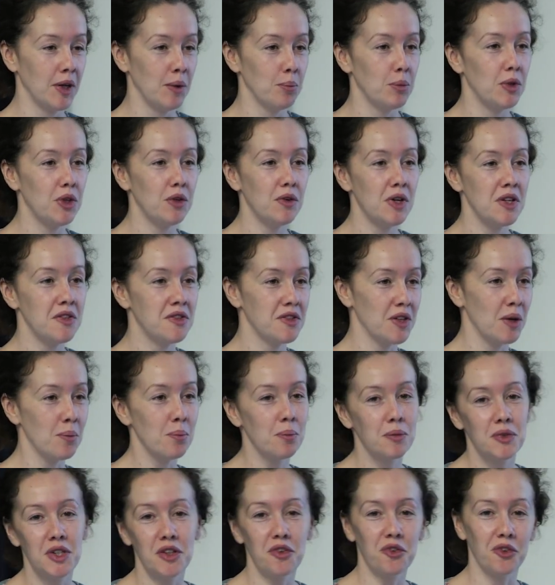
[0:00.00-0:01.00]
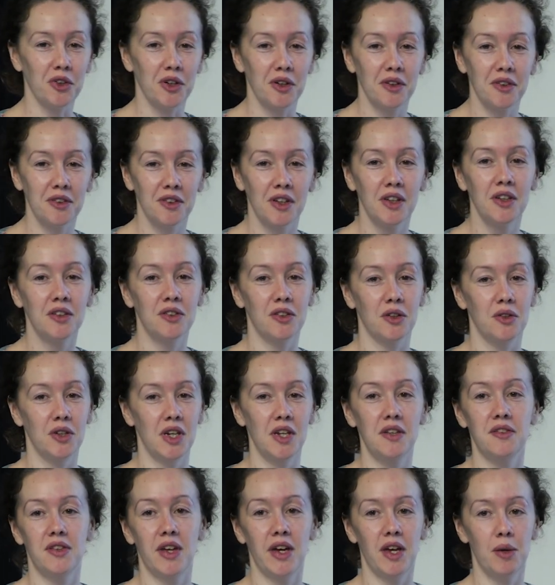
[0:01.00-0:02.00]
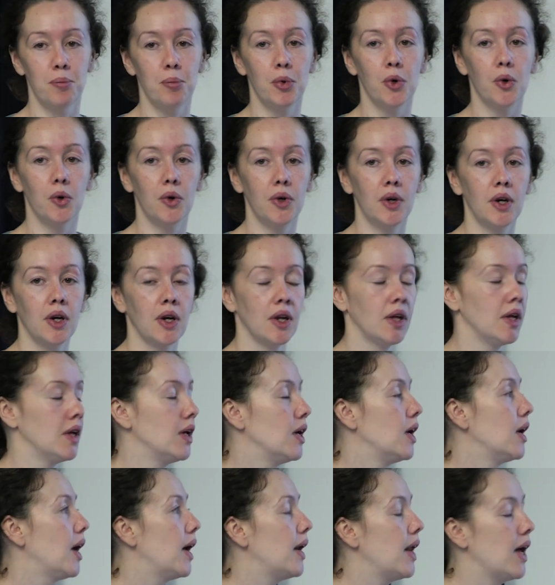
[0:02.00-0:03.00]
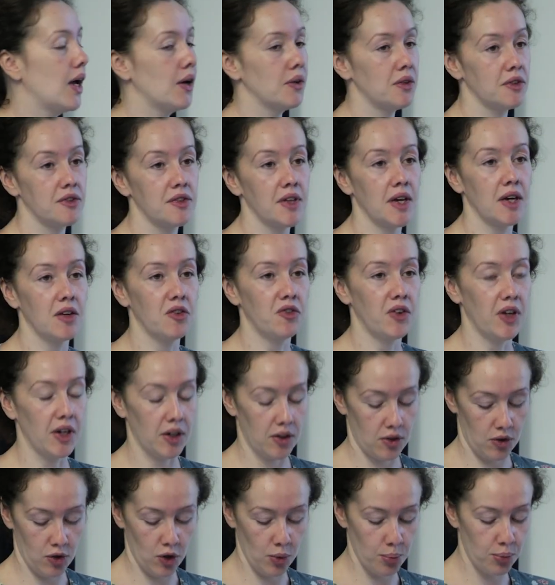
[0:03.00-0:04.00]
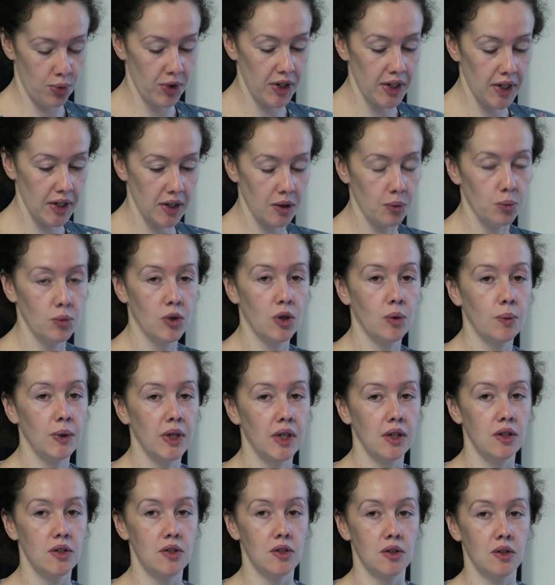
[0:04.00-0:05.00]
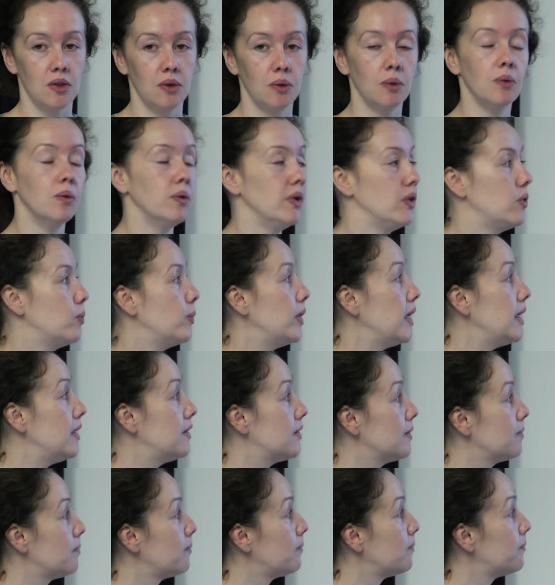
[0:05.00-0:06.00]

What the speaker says: but there is some difference. So is that important? And how does that affect crop breeding and what we can do with wheat?